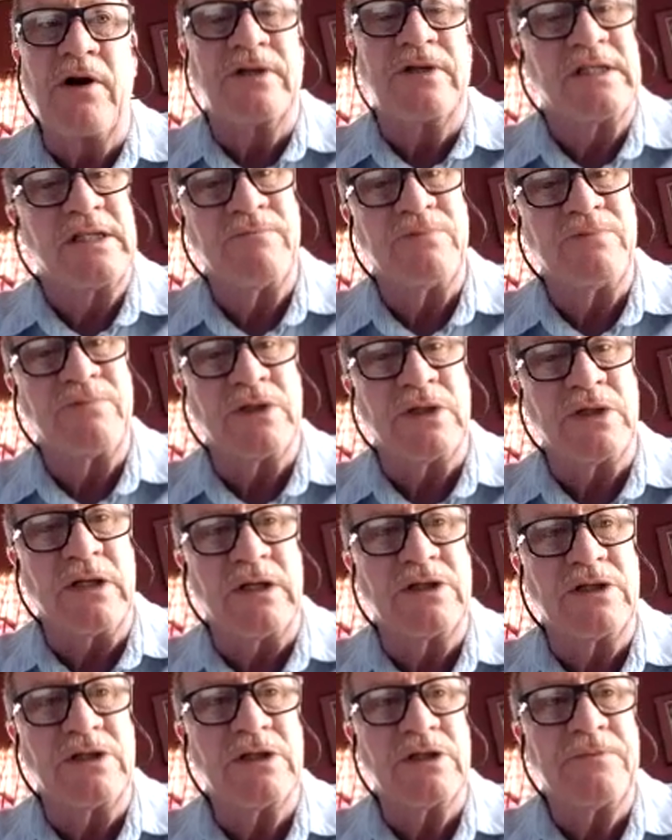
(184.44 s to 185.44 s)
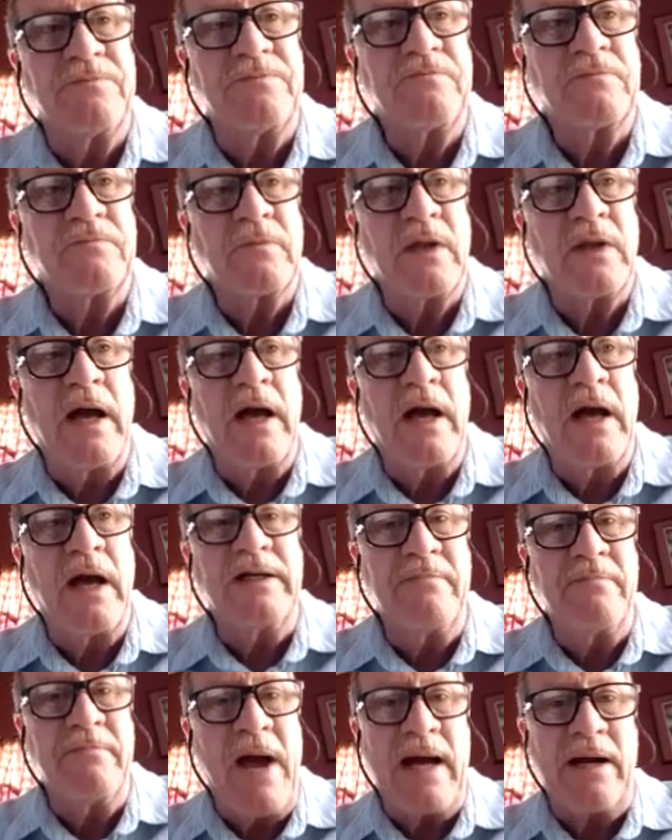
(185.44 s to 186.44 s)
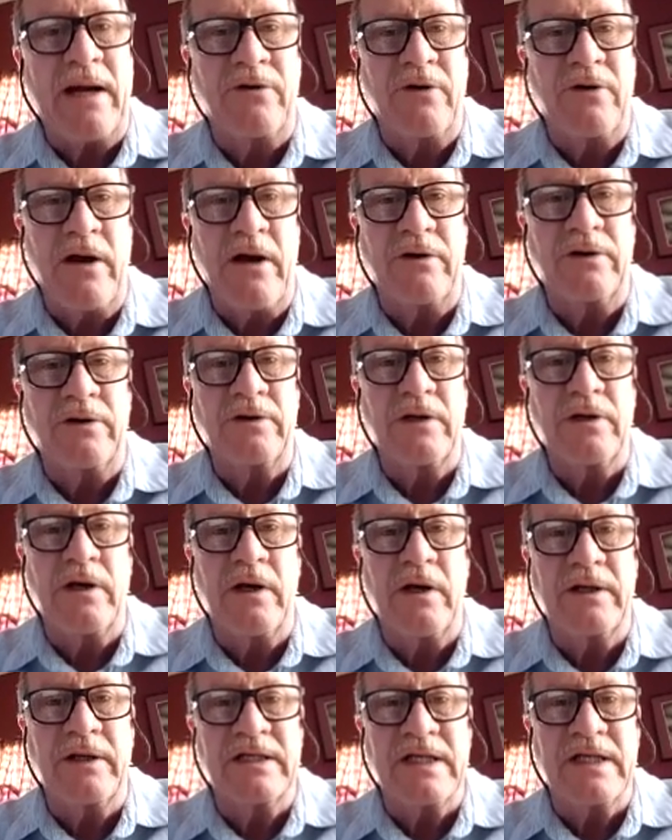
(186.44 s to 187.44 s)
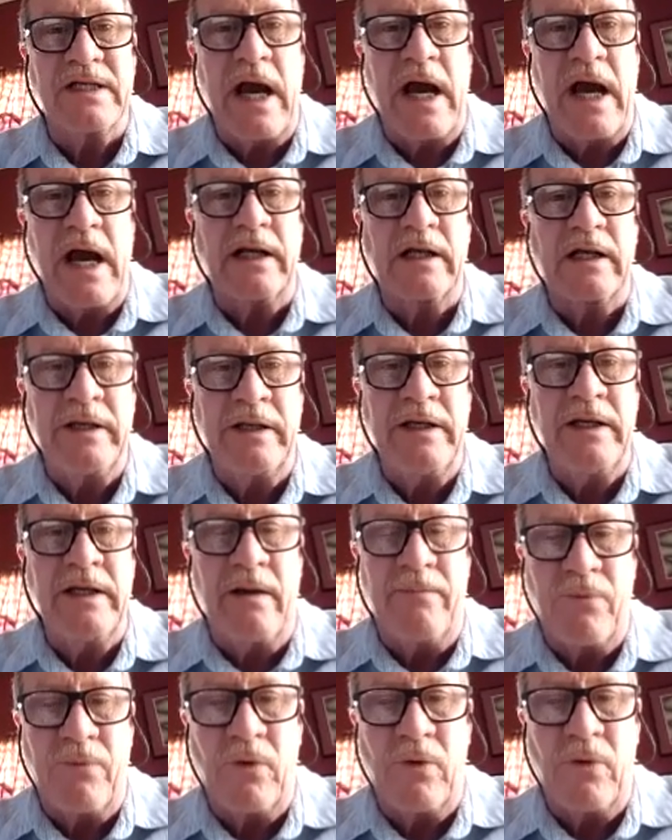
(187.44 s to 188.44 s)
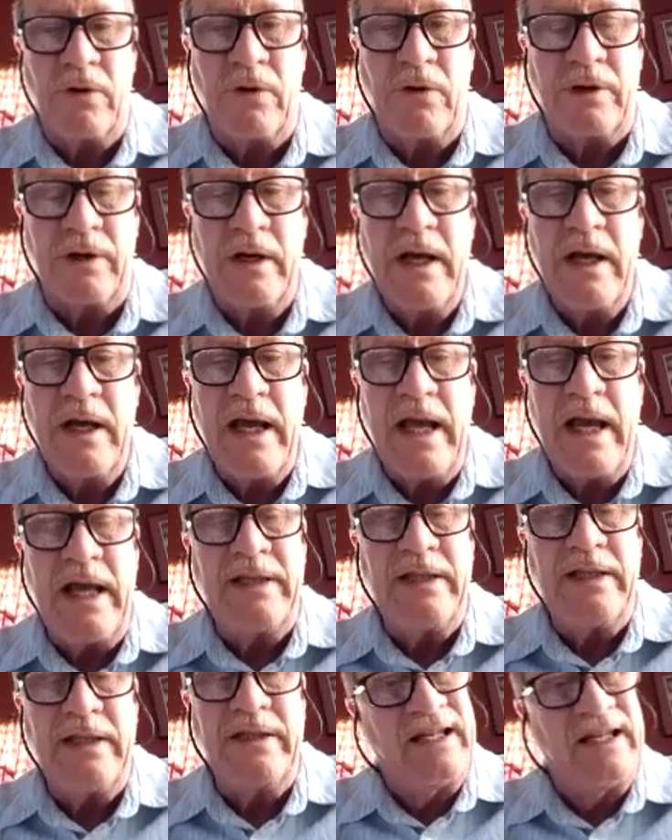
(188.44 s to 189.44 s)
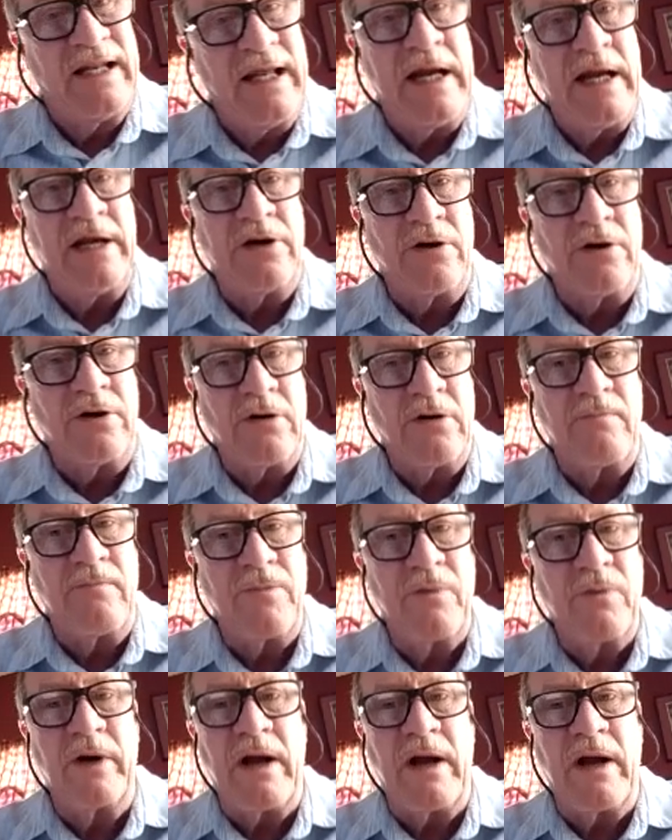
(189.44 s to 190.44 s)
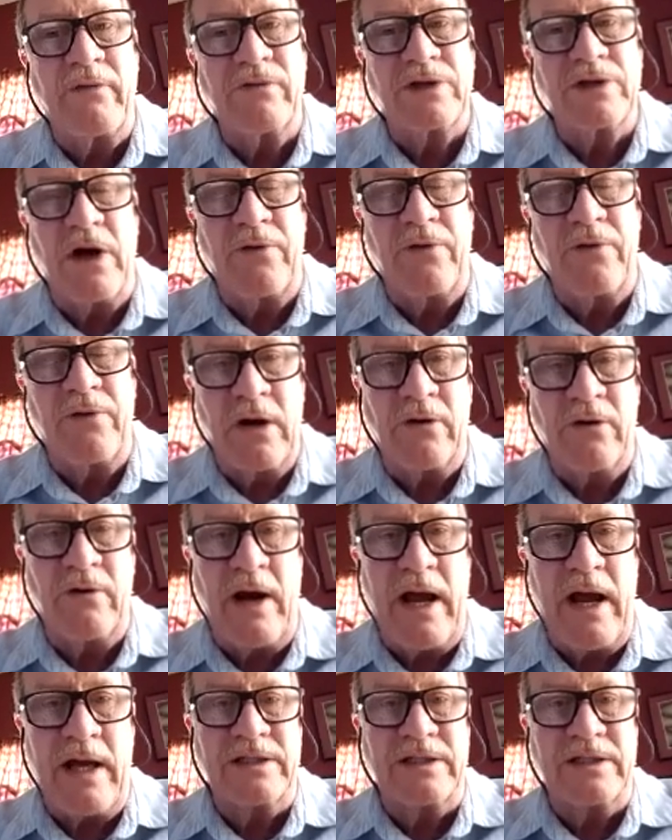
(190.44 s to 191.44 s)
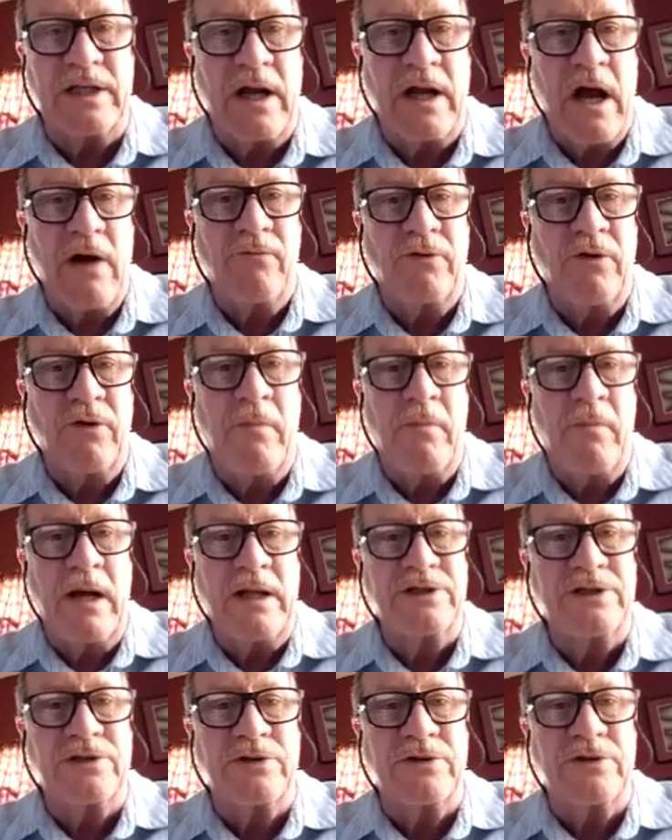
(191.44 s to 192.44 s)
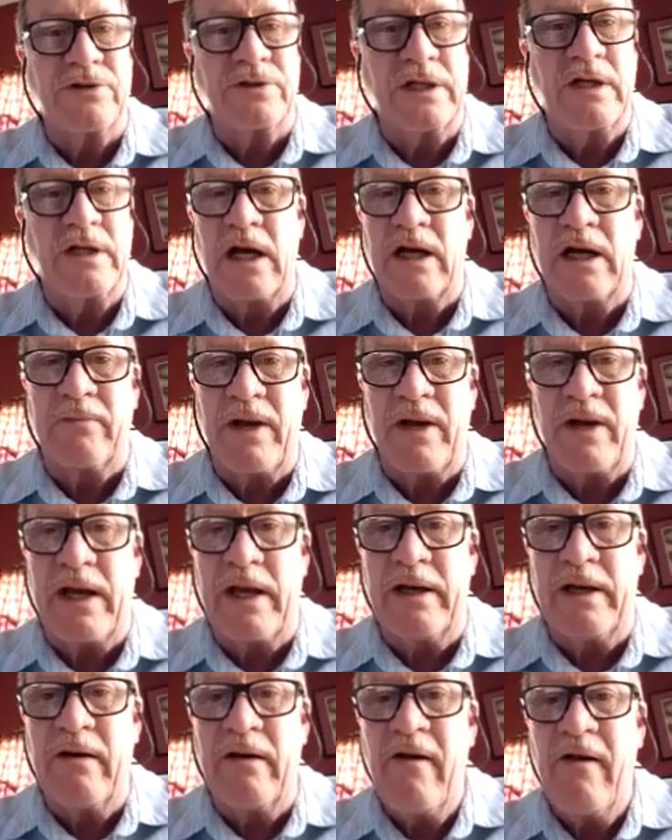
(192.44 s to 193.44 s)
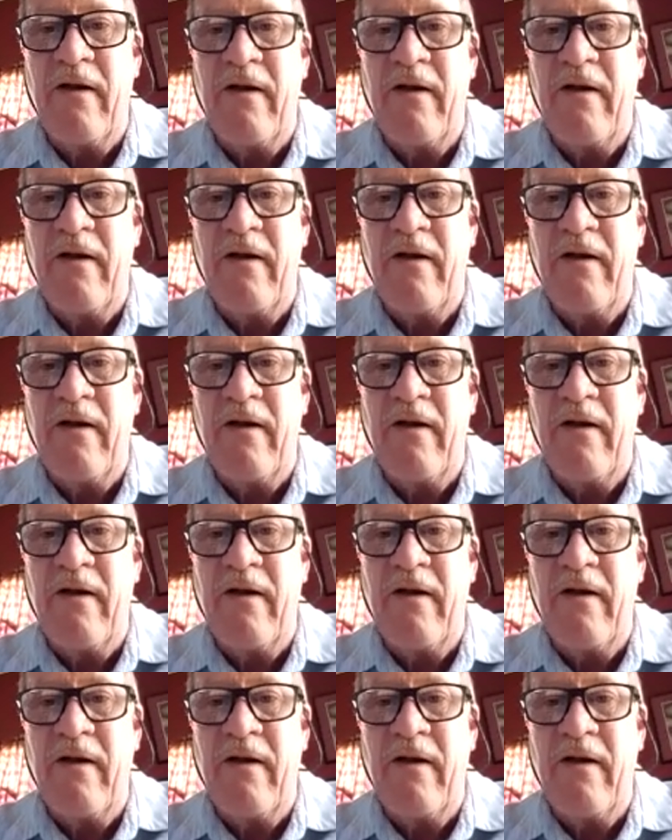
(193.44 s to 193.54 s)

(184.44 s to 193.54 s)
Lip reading: The Simpsons, I did background design and cleanup work. And then later, when I was on Rugrats and Our Real Monsters and Duckman,